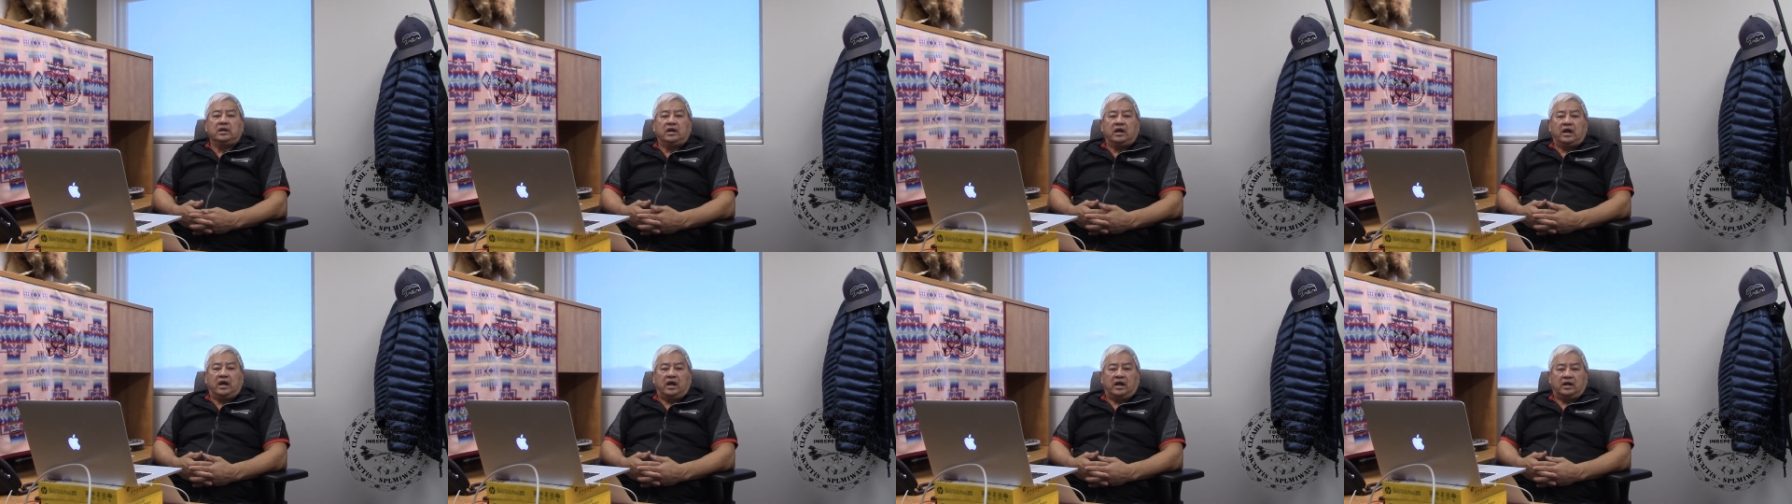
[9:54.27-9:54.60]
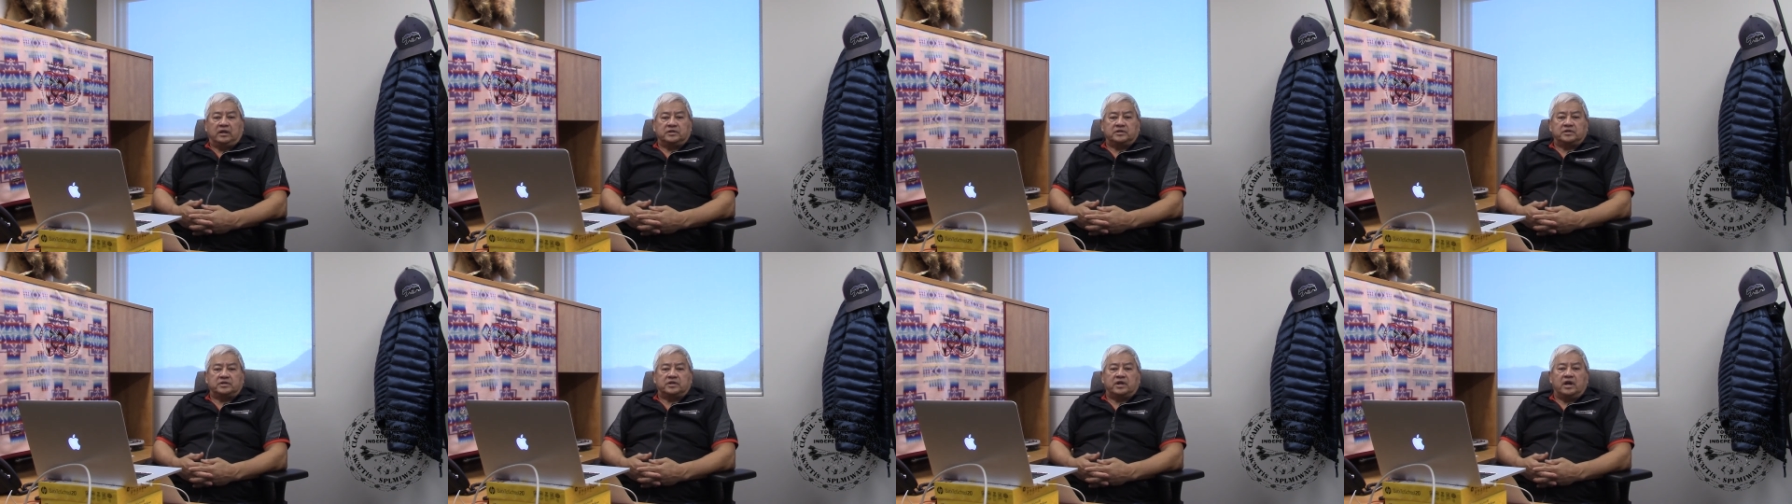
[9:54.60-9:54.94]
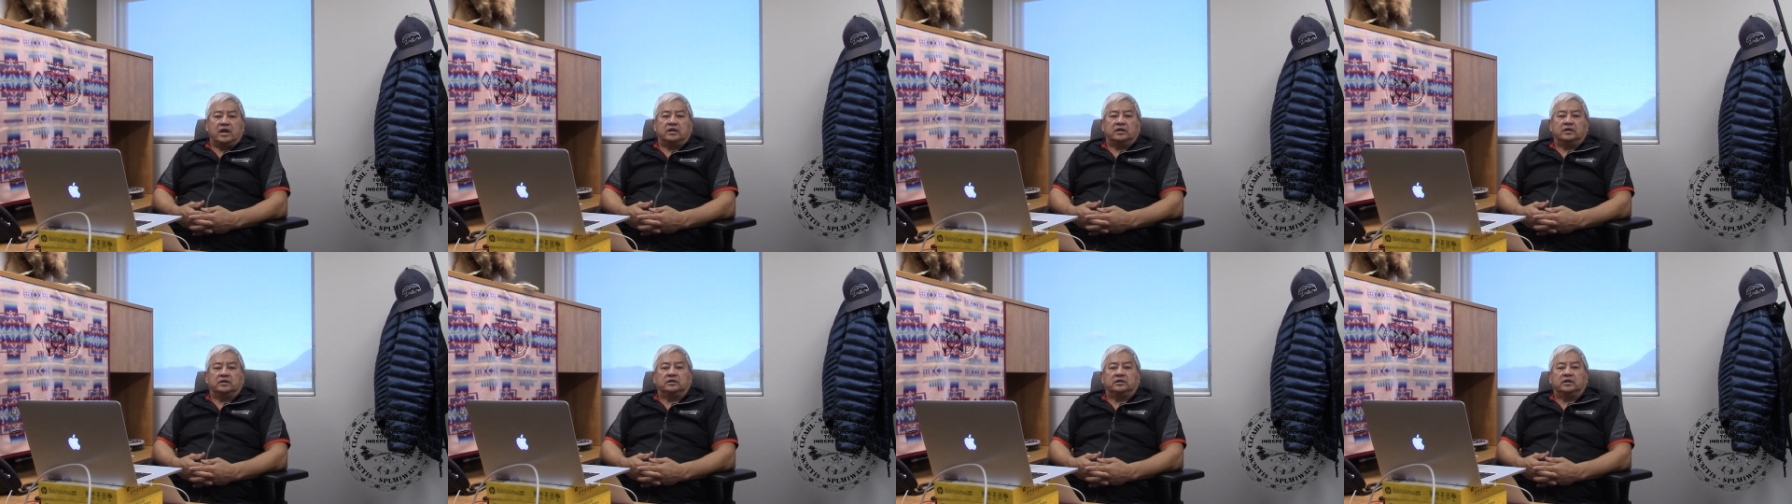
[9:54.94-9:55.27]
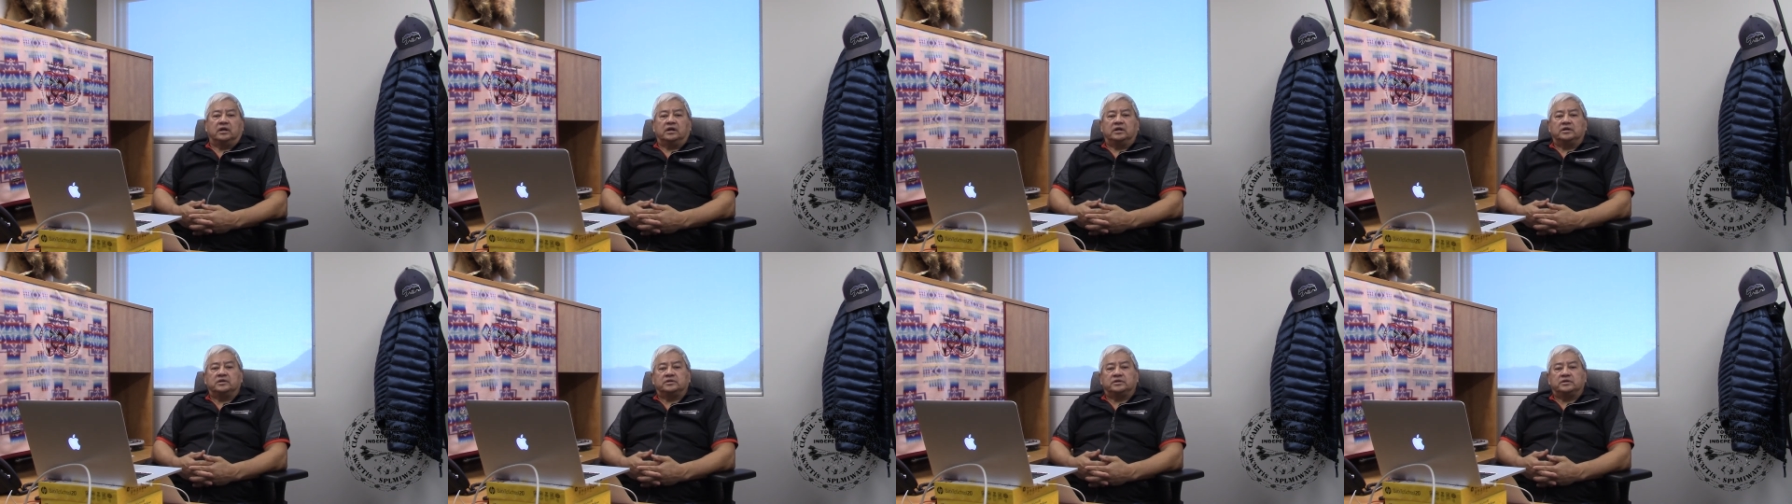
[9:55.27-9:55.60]
hand
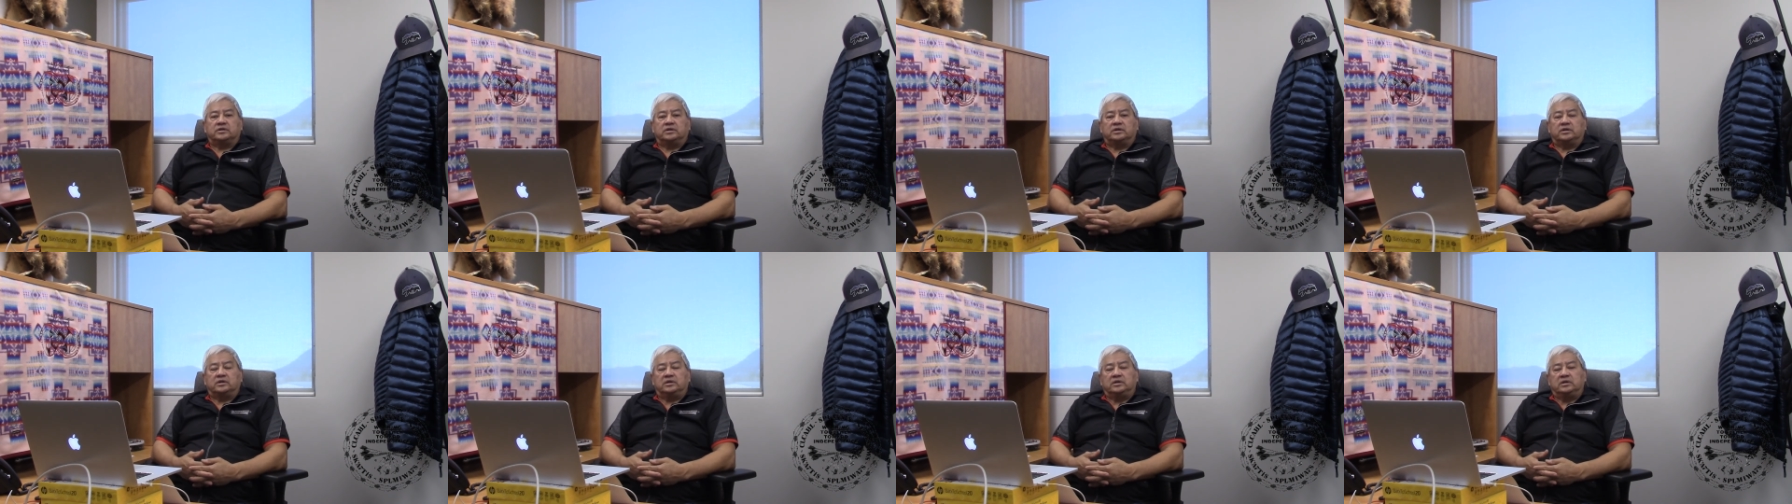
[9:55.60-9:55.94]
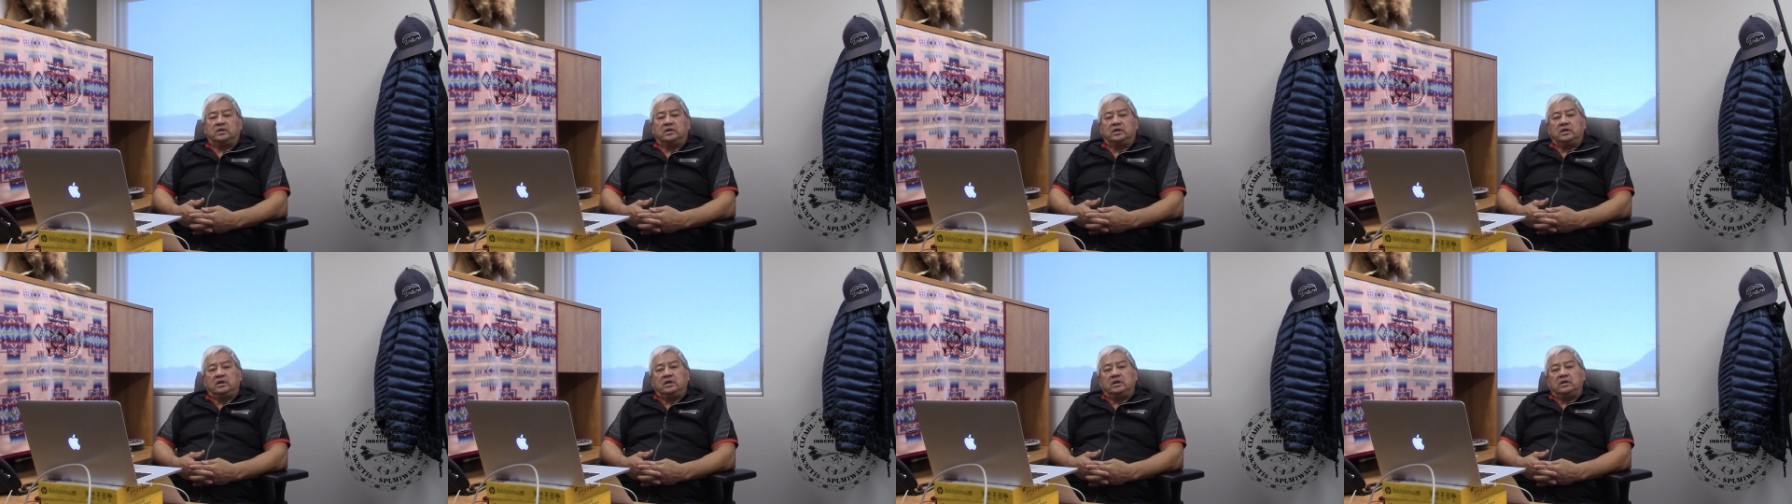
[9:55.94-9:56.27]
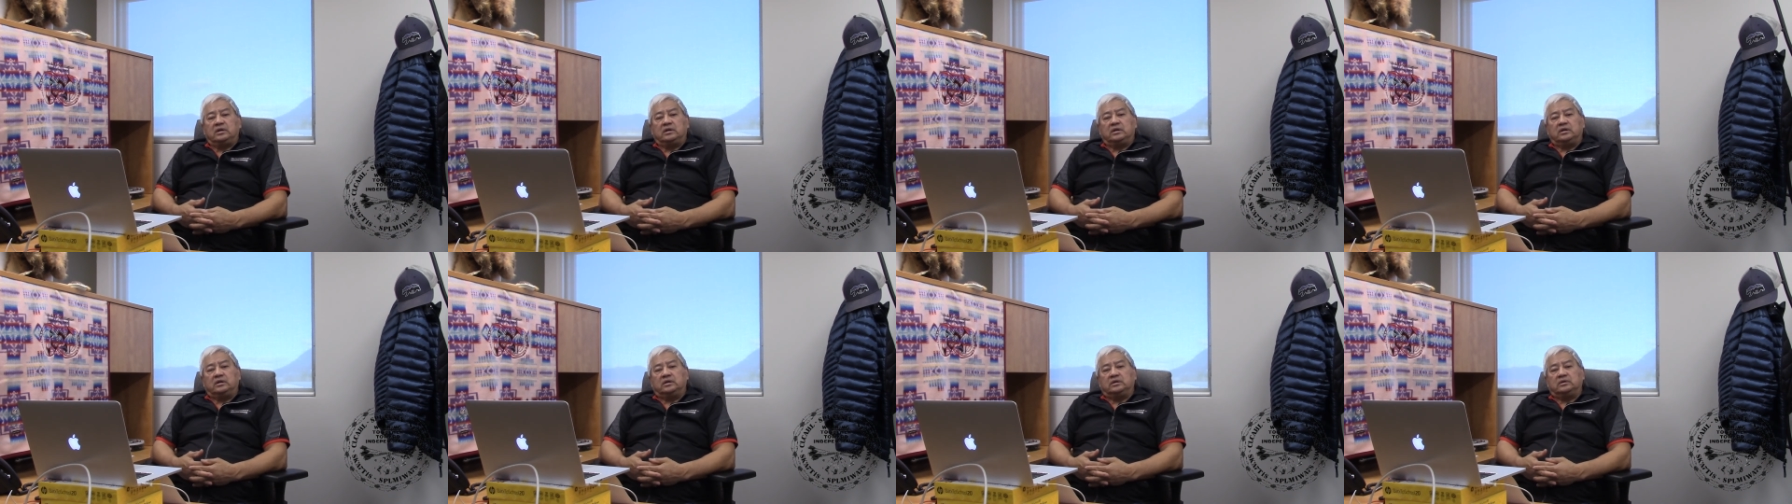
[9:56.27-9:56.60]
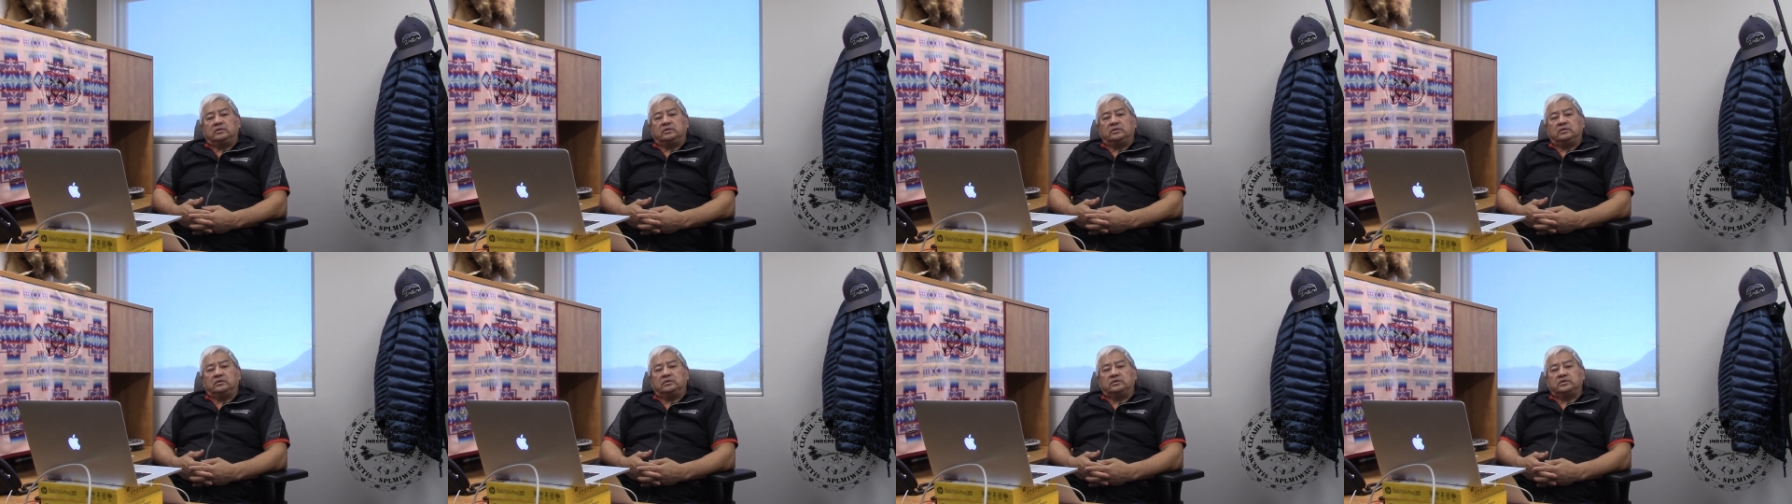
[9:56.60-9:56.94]
sanitizer, you
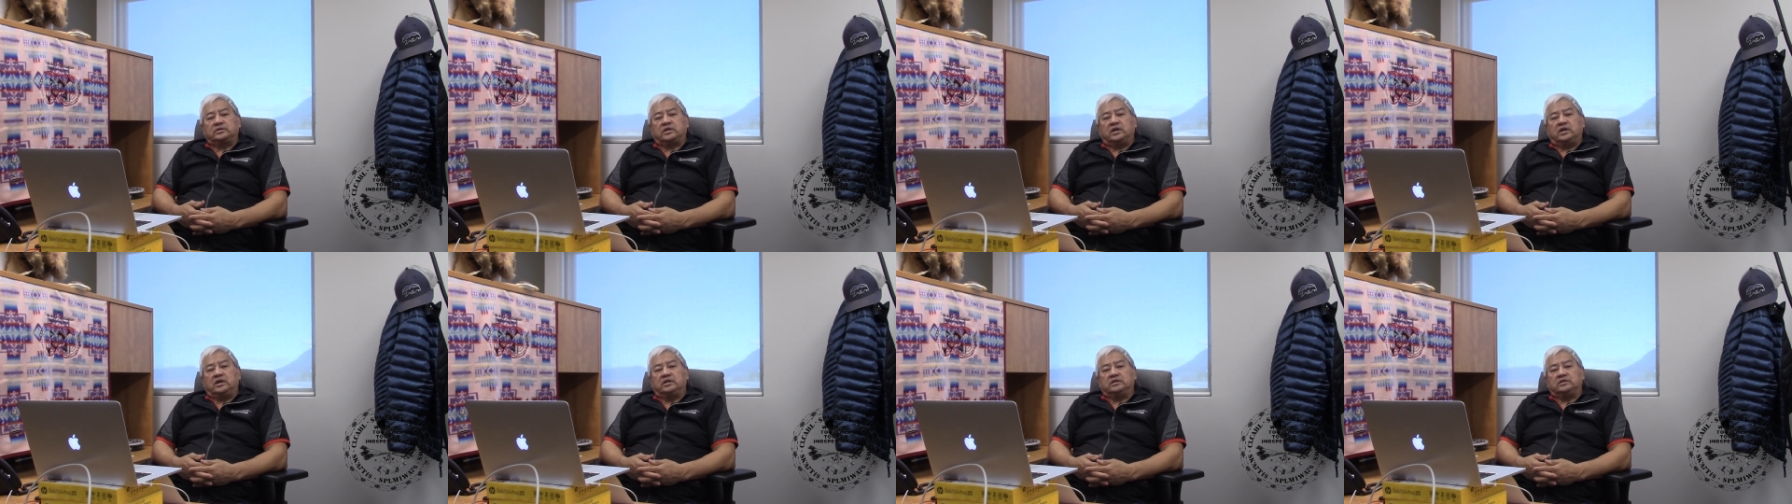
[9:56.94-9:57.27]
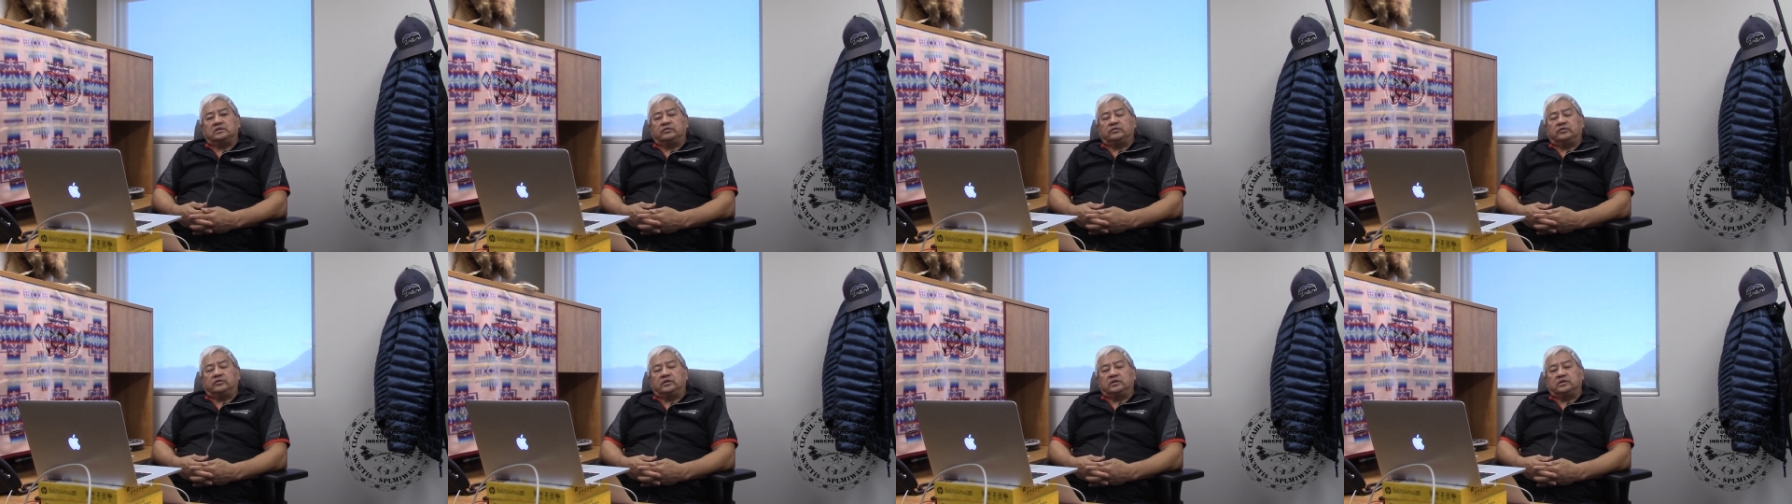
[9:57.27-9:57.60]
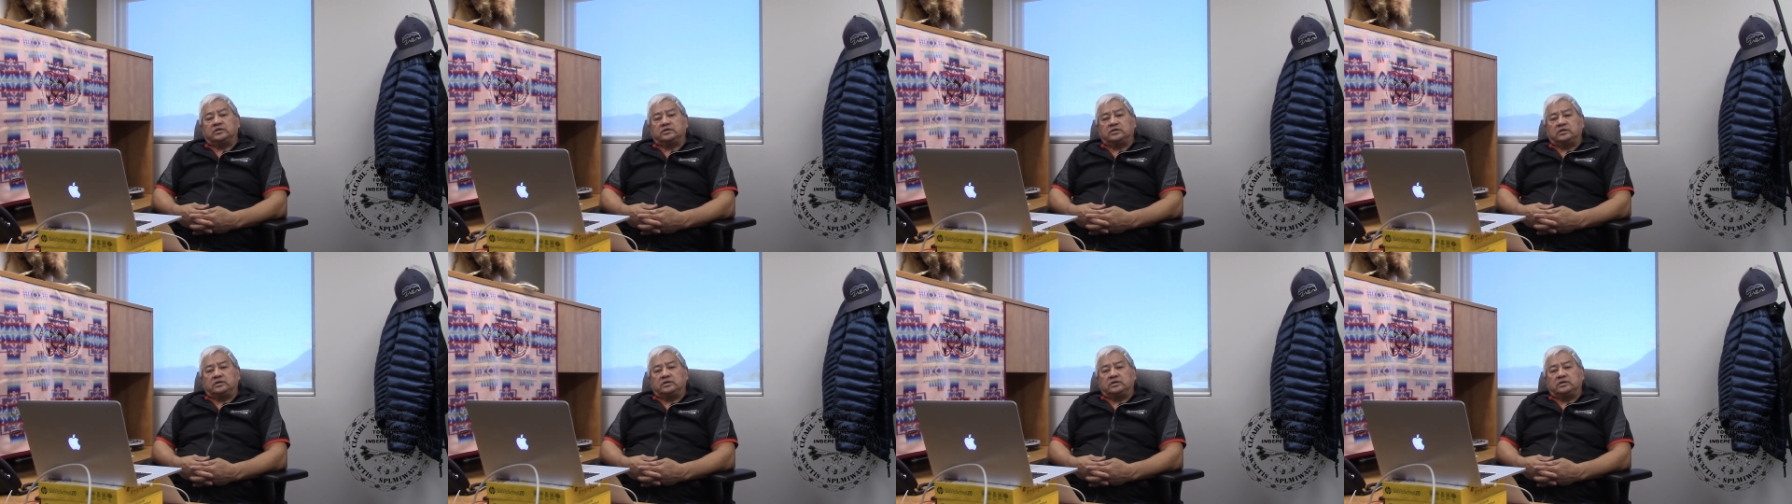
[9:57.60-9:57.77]
know, those kinds of things